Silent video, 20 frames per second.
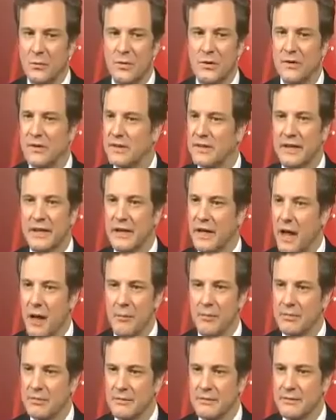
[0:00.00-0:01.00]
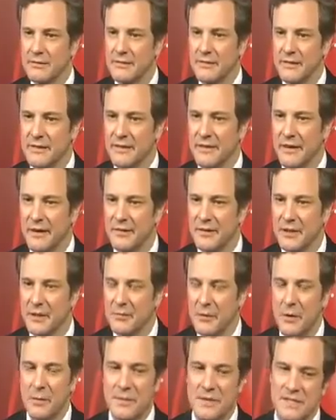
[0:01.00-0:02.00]
wouldn't think up. You know,
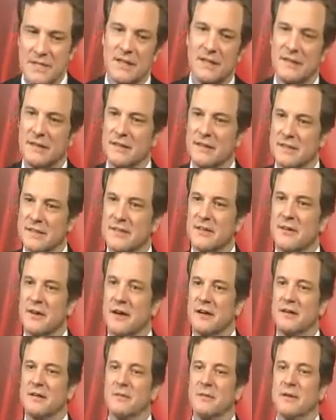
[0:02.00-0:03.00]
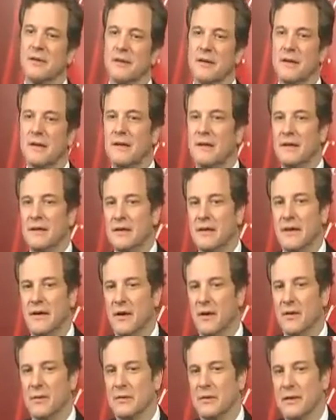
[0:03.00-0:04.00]
Tom Hooper said this, the director, and, you
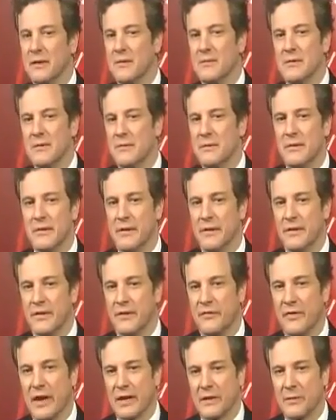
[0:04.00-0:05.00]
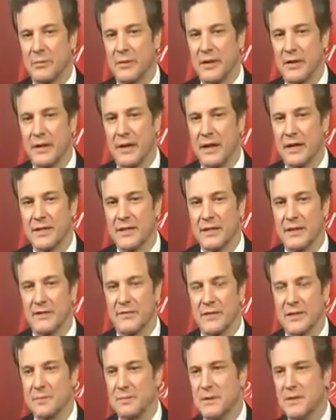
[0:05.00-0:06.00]
know, the, the fact that Bertie has to
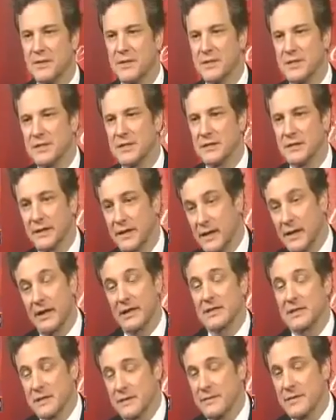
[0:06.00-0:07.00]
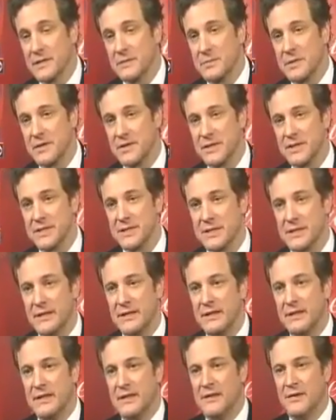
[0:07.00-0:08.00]
give his speeches, that the king has to give his speeches,
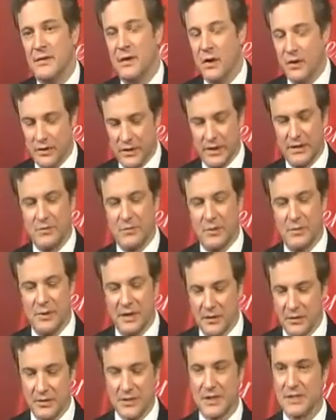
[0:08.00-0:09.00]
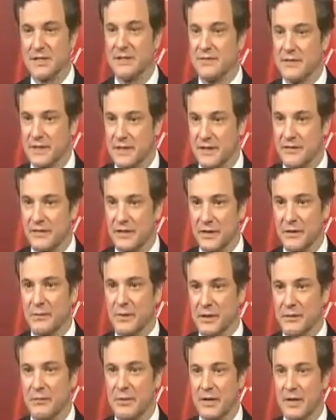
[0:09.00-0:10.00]
not in the room it looks as if he's giving
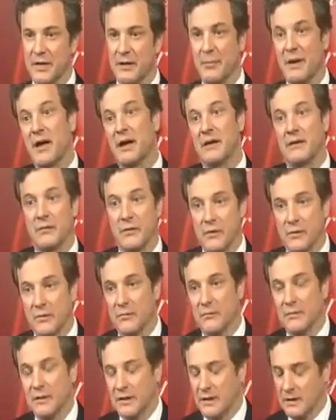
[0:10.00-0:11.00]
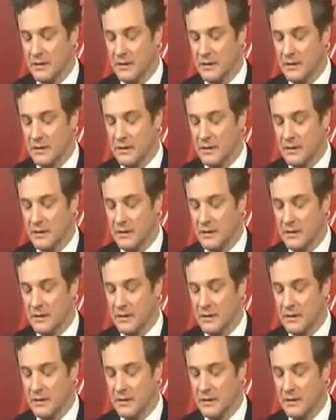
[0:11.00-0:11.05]
them in, but in a back room,